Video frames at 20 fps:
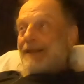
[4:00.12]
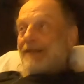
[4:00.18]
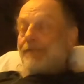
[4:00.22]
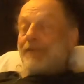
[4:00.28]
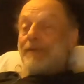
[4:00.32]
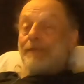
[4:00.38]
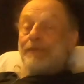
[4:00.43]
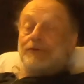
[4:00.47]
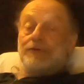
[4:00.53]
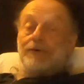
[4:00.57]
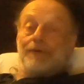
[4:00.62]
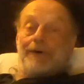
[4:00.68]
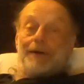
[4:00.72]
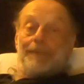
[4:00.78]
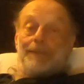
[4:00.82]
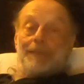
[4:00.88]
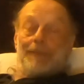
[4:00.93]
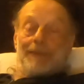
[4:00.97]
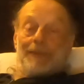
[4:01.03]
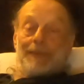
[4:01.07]
Some people show up.
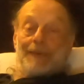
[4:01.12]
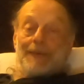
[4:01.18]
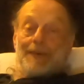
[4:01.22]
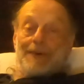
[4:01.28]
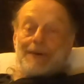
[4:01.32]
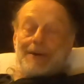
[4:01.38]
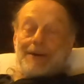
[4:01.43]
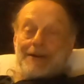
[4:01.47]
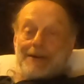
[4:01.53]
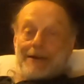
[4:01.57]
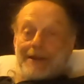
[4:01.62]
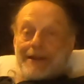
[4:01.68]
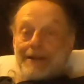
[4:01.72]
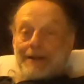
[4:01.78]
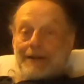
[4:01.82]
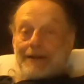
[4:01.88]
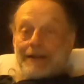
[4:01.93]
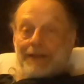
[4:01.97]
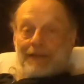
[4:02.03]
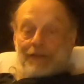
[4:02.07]
Alright,
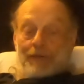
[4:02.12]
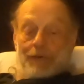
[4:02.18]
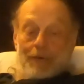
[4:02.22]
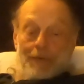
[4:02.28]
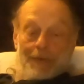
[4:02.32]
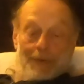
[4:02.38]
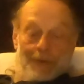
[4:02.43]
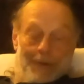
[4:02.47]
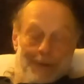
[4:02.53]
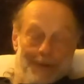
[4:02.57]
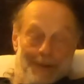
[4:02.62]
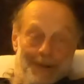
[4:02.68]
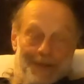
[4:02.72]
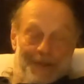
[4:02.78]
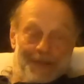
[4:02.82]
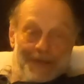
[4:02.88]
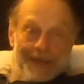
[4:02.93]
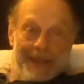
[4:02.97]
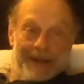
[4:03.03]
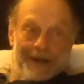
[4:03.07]
that's cool.
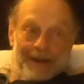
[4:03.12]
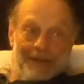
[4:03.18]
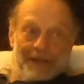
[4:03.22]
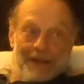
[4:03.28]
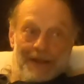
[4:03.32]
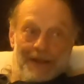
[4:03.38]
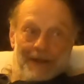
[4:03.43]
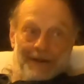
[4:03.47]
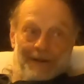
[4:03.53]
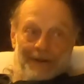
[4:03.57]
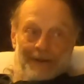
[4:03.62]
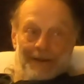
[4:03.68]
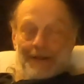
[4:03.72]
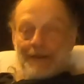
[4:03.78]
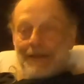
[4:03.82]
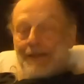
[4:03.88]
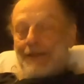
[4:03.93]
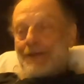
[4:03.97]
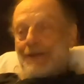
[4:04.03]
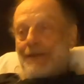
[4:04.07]
8 o'clock.
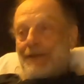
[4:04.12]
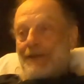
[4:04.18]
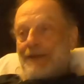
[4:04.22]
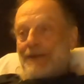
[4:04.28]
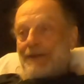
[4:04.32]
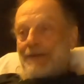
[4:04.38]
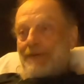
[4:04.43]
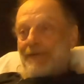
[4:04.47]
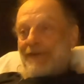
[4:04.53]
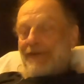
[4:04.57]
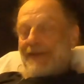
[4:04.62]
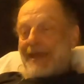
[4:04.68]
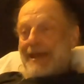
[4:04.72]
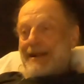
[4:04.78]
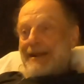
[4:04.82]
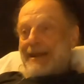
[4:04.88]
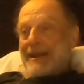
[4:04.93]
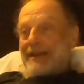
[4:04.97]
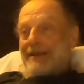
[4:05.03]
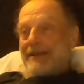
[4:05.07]
We
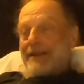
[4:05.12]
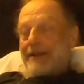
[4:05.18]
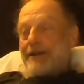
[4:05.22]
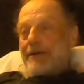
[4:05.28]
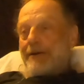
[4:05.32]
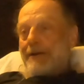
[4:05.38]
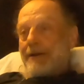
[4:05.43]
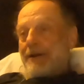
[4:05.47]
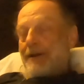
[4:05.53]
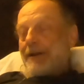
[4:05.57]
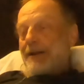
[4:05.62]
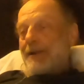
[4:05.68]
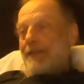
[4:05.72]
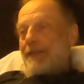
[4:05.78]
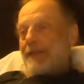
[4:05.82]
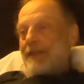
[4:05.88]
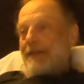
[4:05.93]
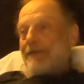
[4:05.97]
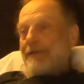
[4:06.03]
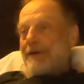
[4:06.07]
sat and had dinner.
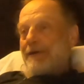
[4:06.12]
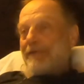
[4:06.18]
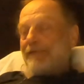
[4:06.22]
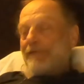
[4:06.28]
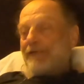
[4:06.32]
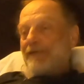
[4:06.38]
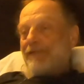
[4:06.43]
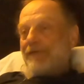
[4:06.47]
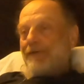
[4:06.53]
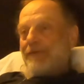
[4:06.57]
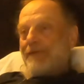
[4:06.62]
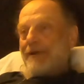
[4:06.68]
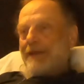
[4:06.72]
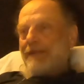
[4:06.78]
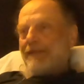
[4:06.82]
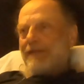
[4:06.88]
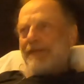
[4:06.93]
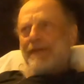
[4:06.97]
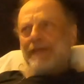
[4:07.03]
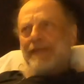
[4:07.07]
We were out for a few
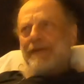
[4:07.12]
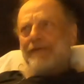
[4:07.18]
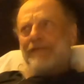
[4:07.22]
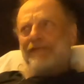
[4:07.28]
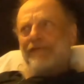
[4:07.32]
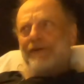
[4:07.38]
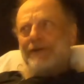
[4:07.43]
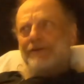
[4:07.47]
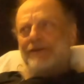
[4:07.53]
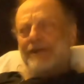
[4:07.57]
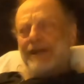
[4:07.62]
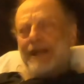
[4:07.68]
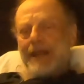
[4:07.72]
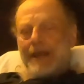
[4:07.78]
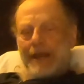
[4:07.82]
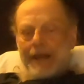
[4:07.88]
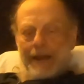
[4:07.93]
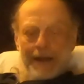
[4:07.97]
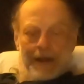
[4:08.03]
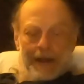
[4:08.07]
nights. I think they were French
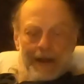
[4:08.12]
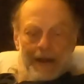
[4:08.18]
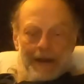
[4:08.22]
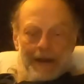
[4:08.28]
Canadian.